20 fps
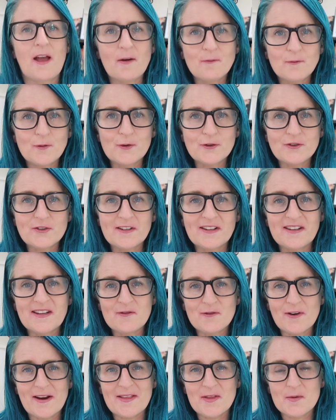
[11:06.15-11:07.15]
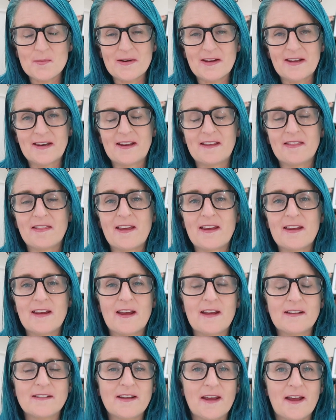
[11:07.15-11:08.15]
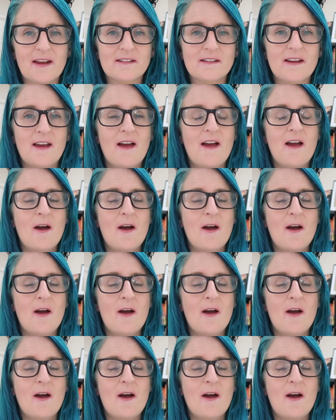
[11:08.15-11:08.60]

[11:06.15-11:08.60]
Unfortunately right at the beginning they get attacked